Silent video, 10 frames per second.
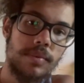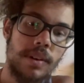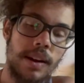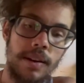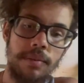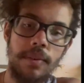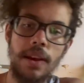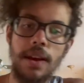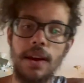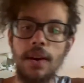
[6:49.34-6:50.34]
Uh,
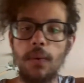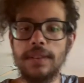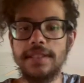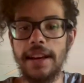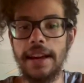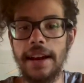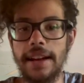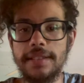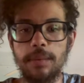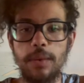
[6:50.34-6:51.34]
one second,
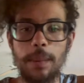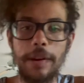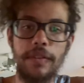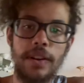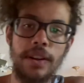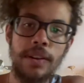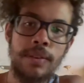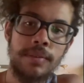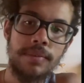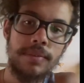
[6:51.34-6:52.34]
guys. I'm filming a video.
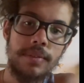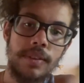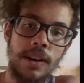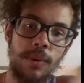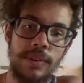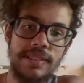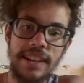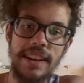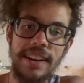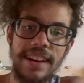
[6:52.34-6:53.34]
Or one
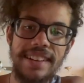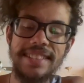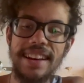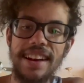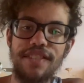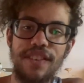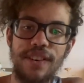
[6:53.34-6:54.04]
second, guys. I got a phone